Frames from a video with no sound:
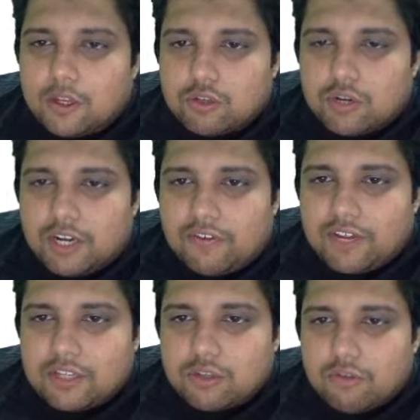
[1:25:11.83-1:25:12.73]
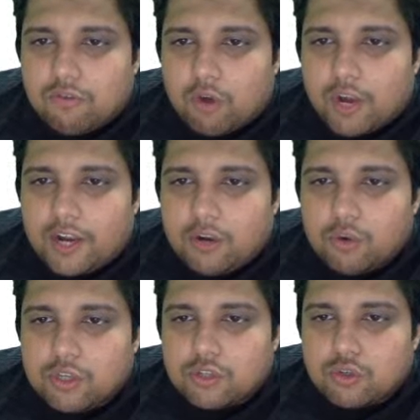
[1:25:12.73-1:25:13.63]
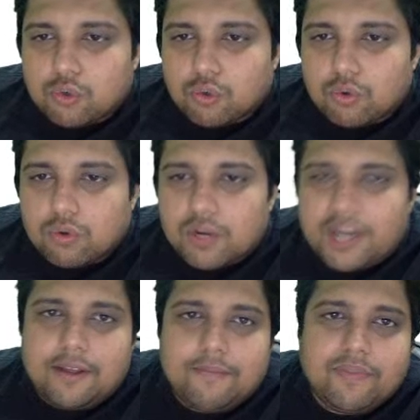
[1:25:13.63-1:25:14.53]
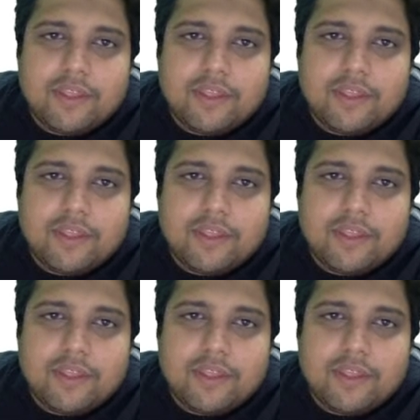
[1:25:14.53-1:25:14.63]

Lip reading: So the difference of 4 and 2 is 2, right?